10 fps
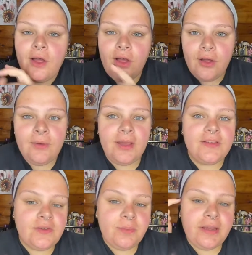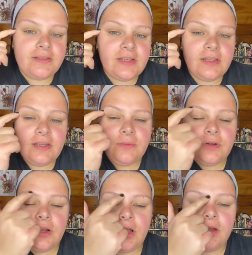Okay, so basically
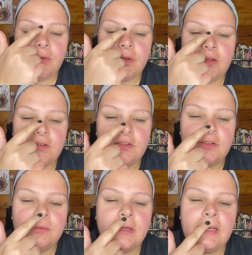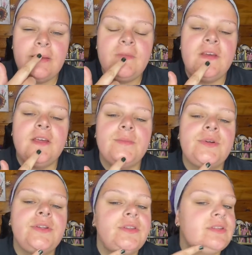we're not going to do any makeup
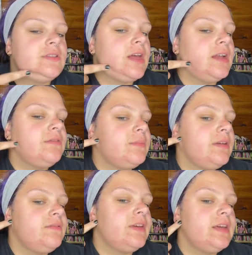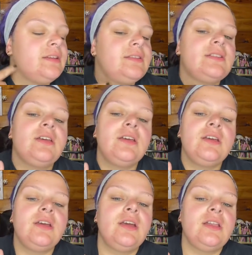on this side of my face
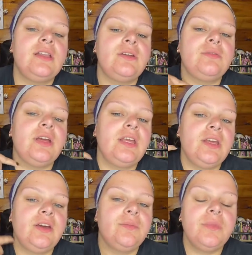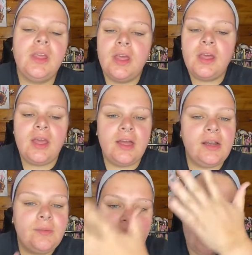and then right here.
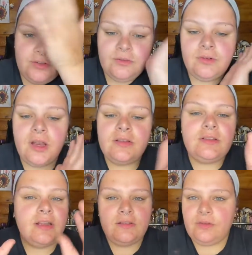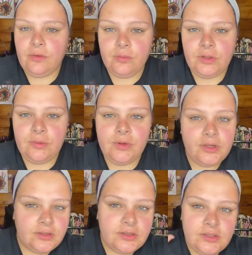And I'm gonna do the rest as I normally
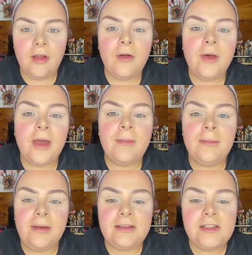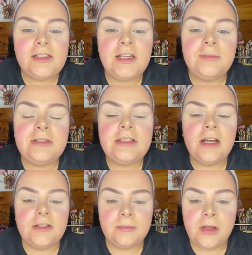would. Okay, my base is done
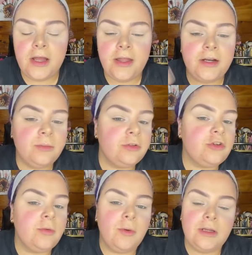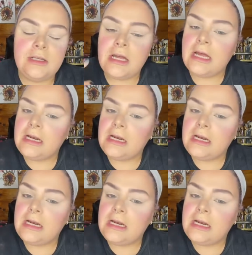besides from highlighter, which I'm going to add